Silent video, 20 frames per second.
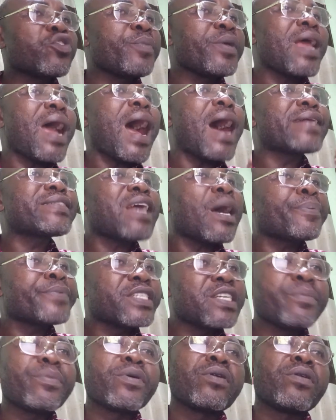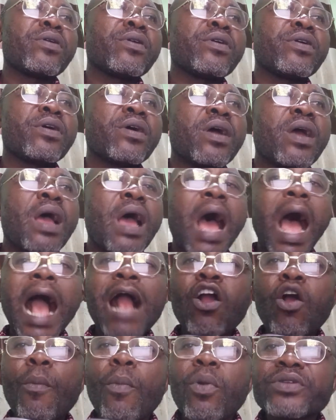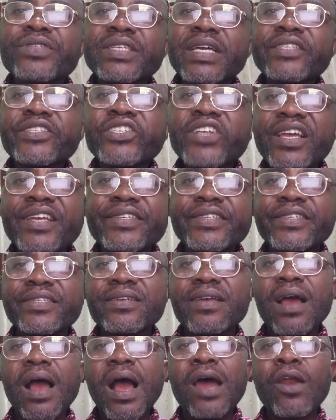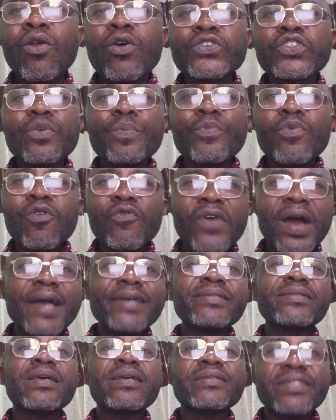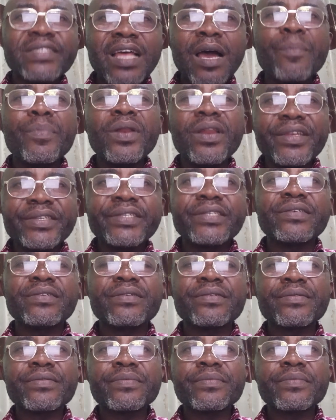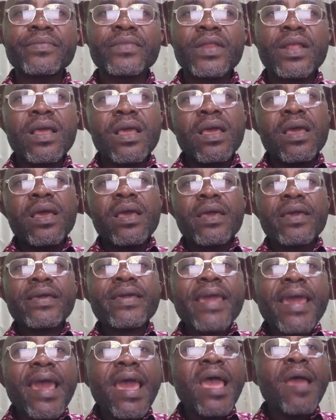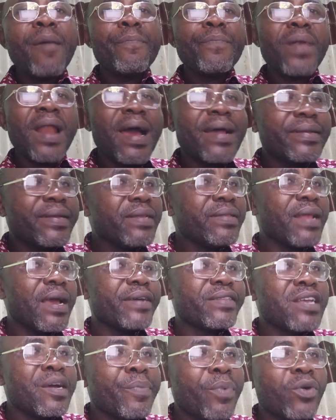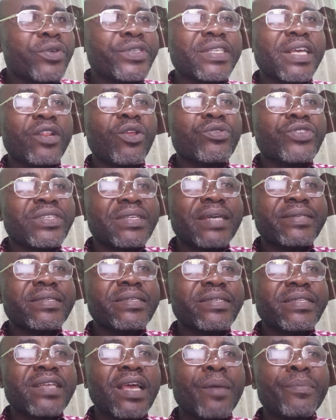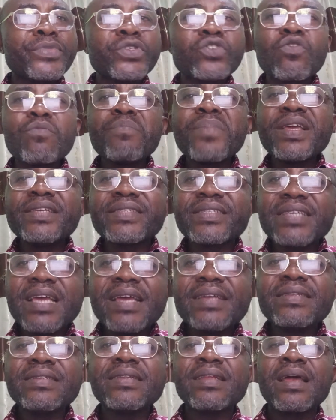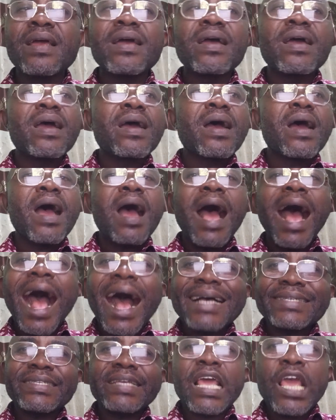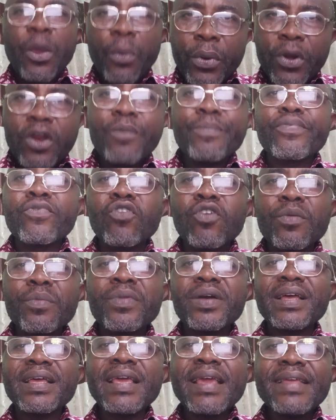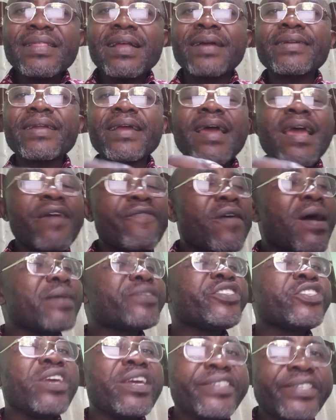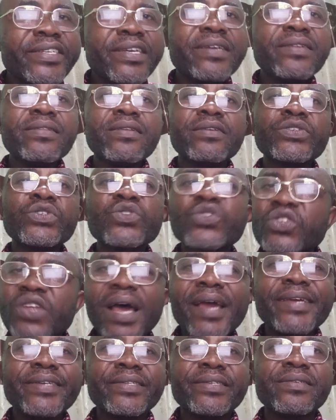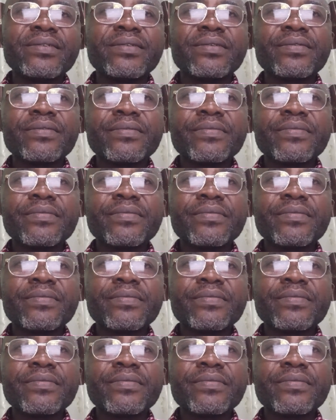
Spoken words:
to be adaptable, accommodate change, and also provide stability. Care planning enables the educational system to maintain as equilibrium in an ever-changing society.